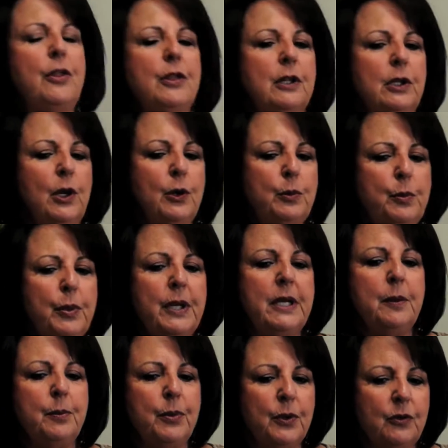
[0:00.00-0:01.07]
The loan
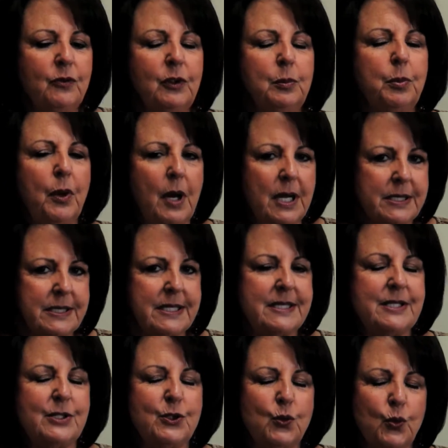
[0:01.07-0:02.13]
pre-approval
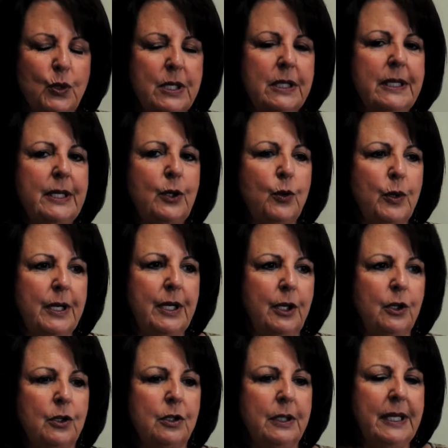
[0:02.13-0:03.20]
process is really
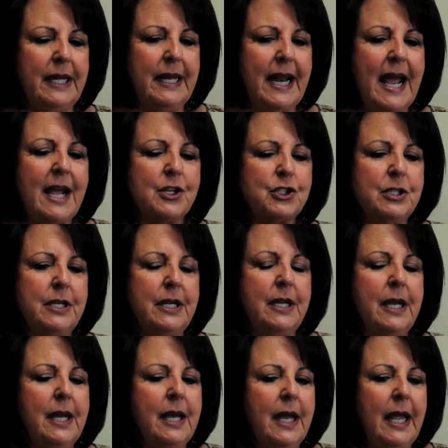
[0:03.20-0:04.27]
critical. It actually
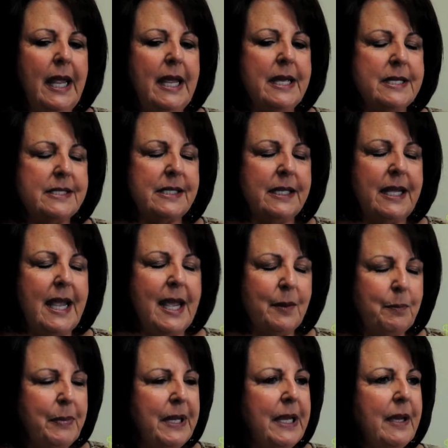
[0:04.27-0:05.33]

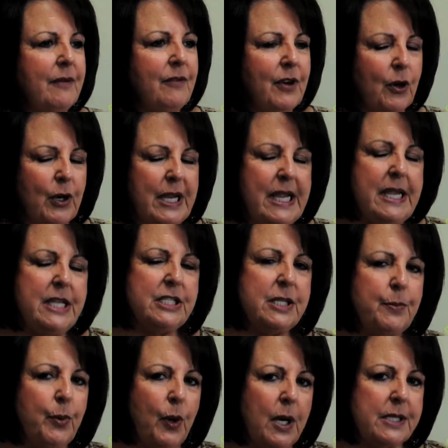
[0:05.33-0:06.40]
can be a very easy
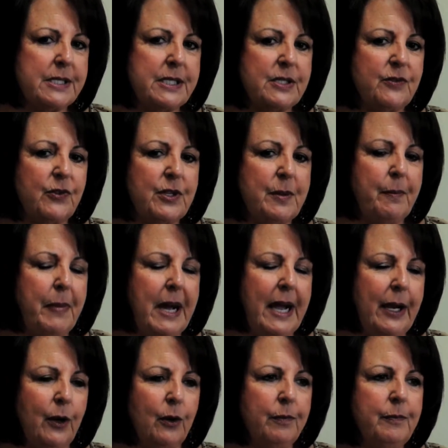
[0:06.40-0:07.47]
process for the
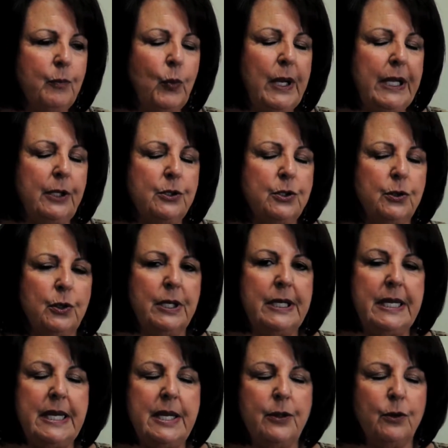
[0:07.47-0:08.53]
buyer. We can do
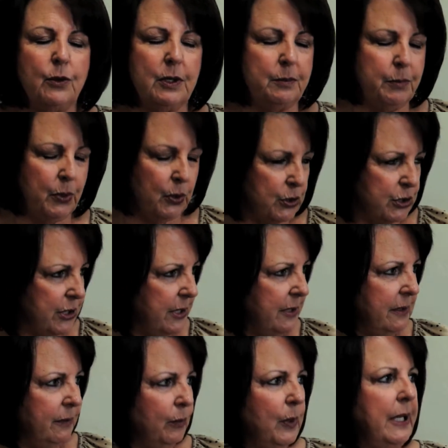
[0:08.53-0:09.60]
it either in
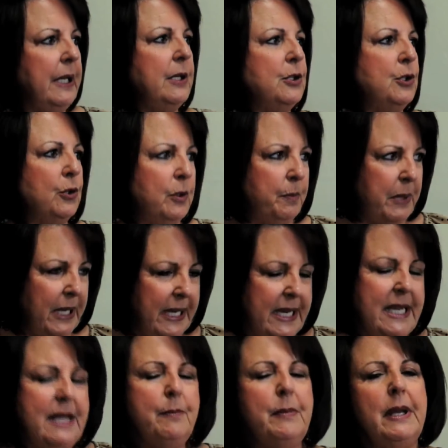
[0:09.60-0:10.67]
person, we can do it by
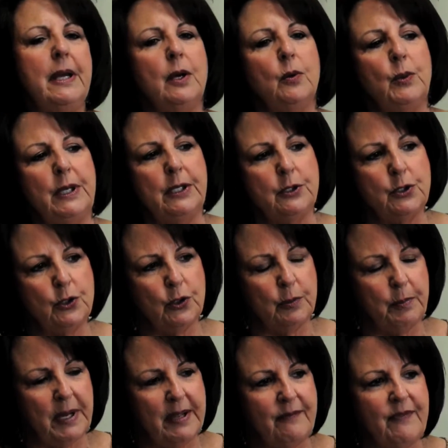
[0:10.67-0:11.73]
email, we can do it
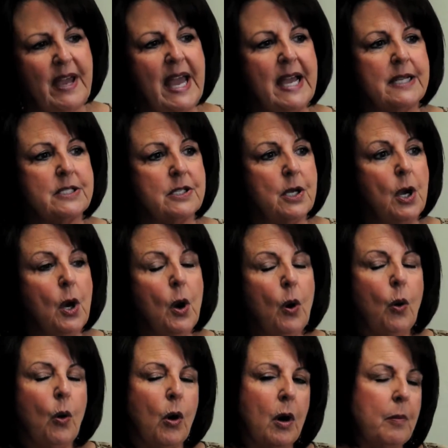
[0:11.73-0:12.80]
by fax,
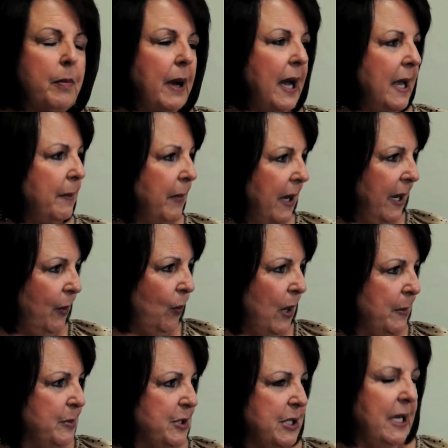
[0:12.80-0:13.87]
or by my
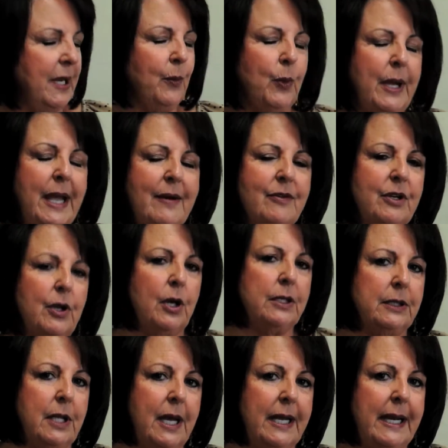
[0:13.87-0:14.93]
website. We have an
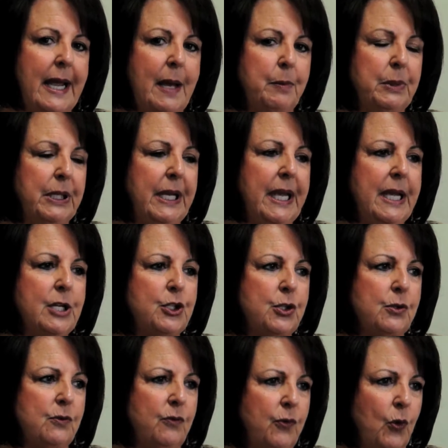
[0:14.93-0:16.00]
online
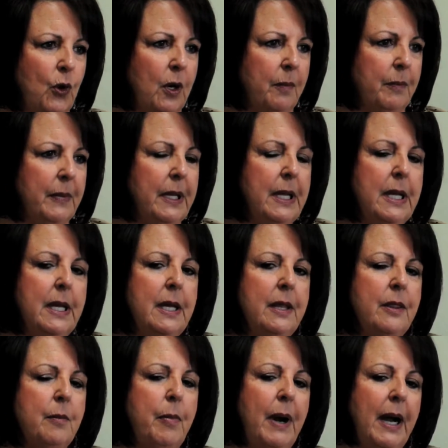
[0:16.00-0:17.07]
application form.
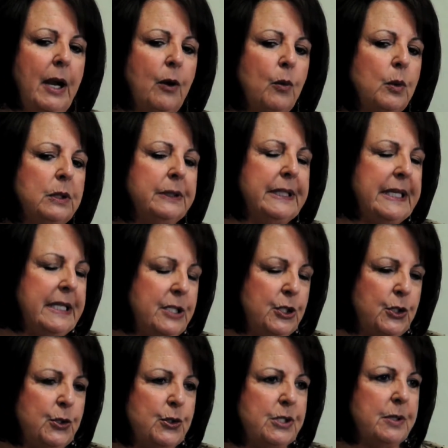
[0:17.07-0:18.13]
The buyer will need
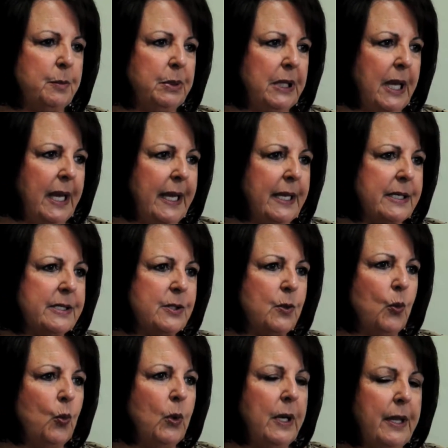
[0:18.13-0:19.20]
to supply us
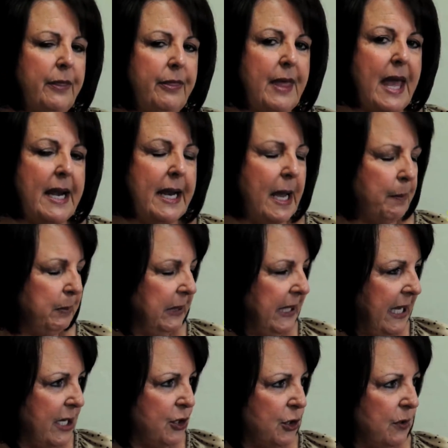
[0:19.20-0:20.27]
with that
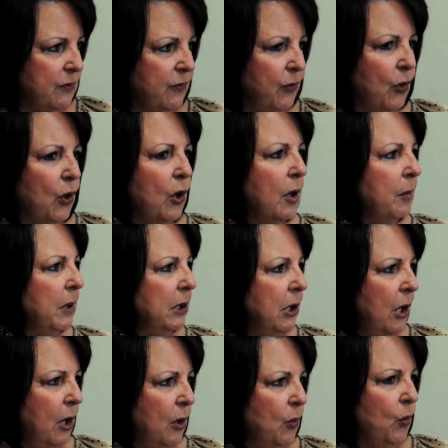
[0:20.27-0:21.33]
application form
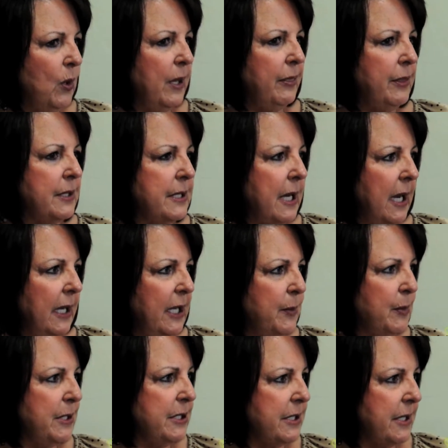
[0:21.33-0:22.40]
along with the
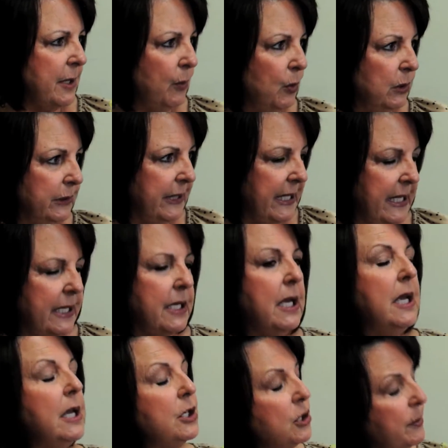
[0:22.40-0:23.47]
documents that we'll need
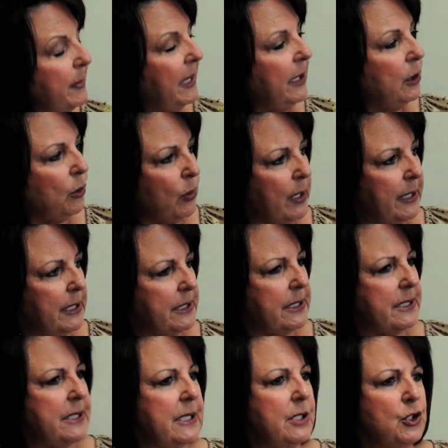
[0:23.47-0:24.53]
to make a credit
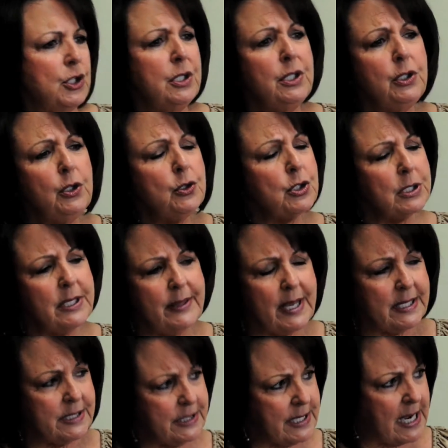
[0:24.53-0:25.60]
decision, and usually
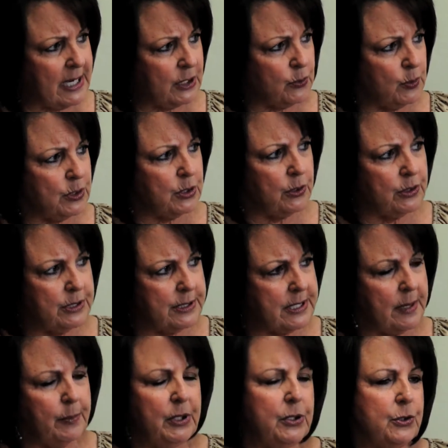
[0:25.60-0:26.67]
that's tax returns,
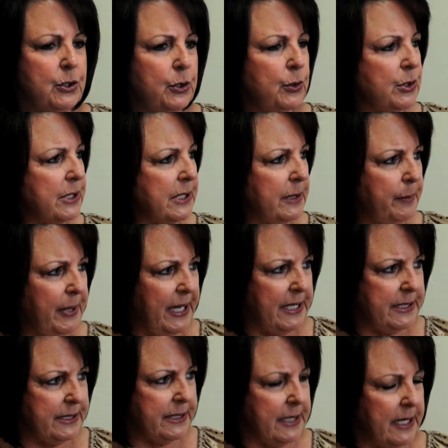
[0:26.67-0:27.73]
W-2s, and a pay
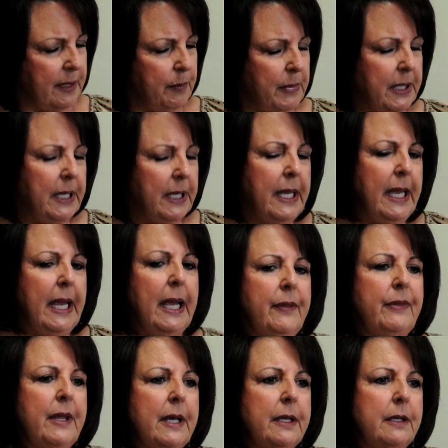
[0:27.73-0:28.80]
stub. And
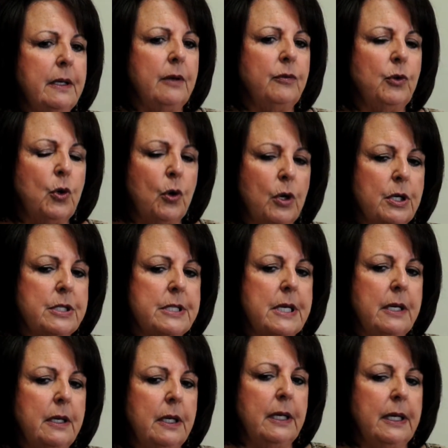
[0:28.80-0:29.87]
then, of course,
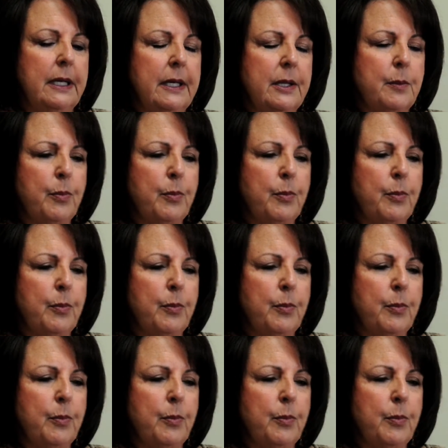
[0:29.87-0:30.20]
the